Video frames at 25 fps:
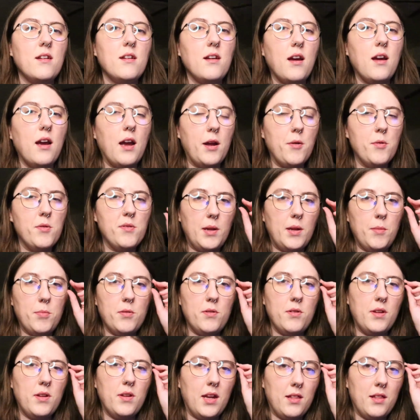I was able
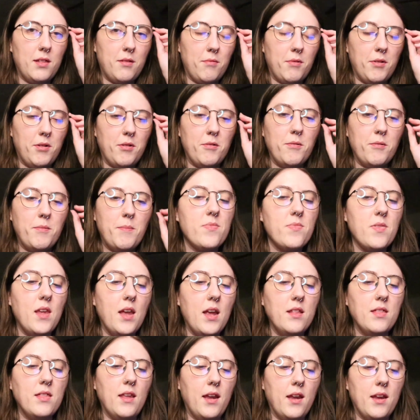to get through,
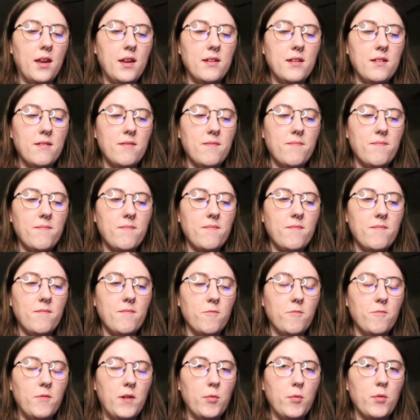and then
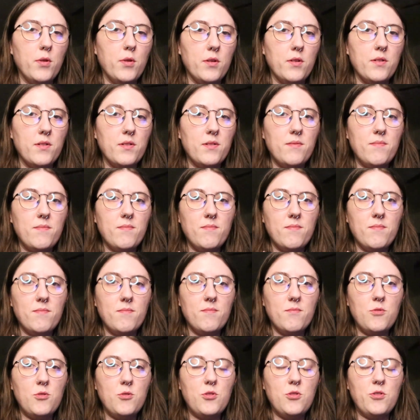we will
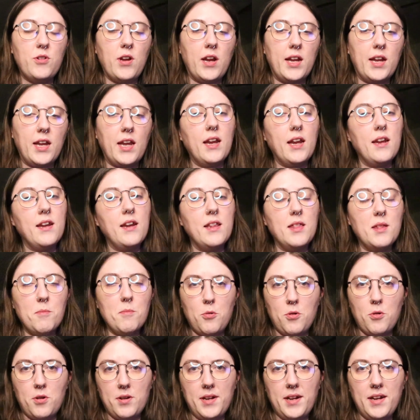check in the
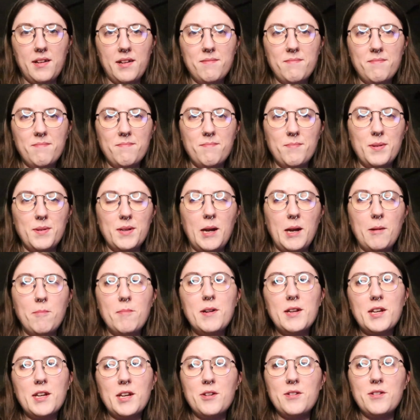morning. But I'm
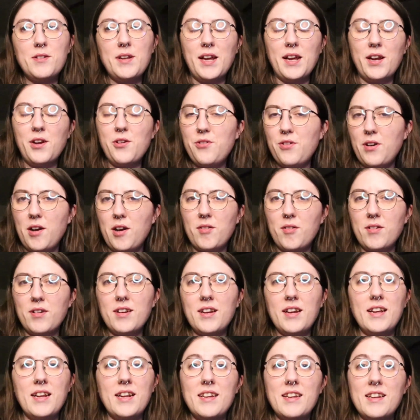gonna go take a shower
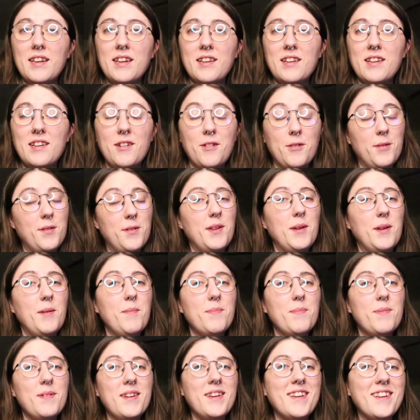and go to sleep
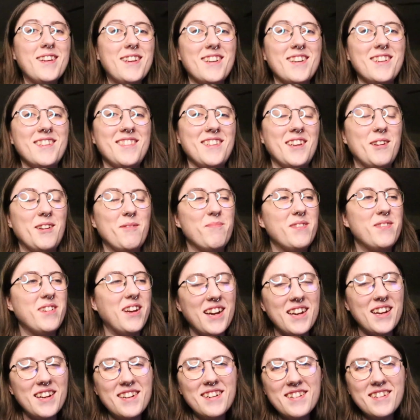because I'm
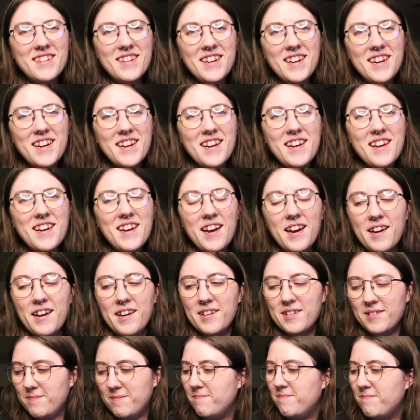tired.
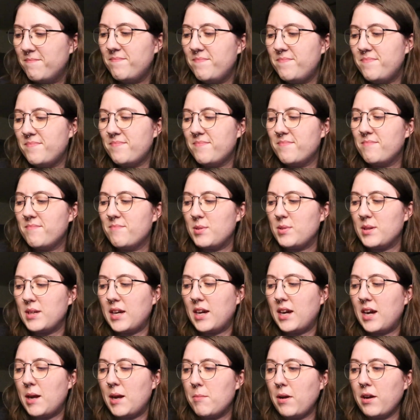But yeah,
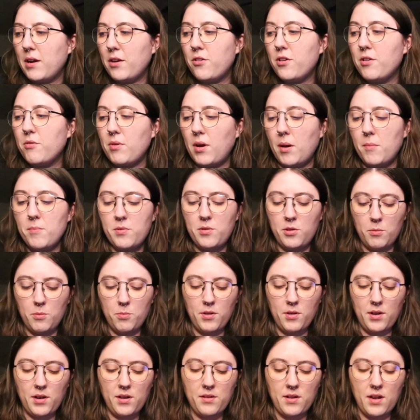I'm
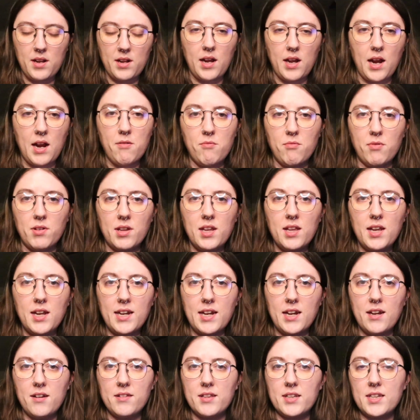super excited. I really like
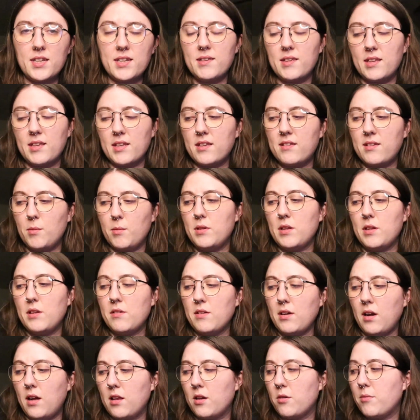how some of these
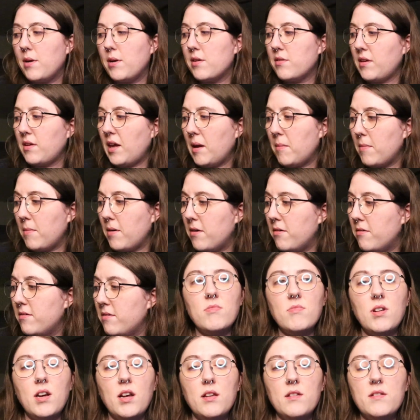colorways came out.
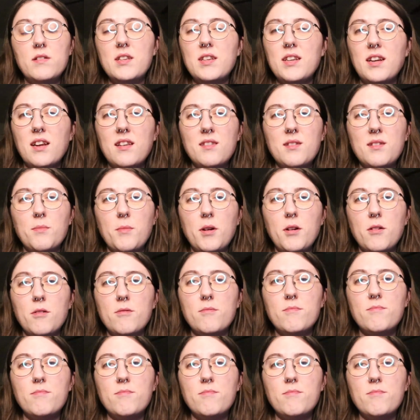I'll see you guys tomorrow.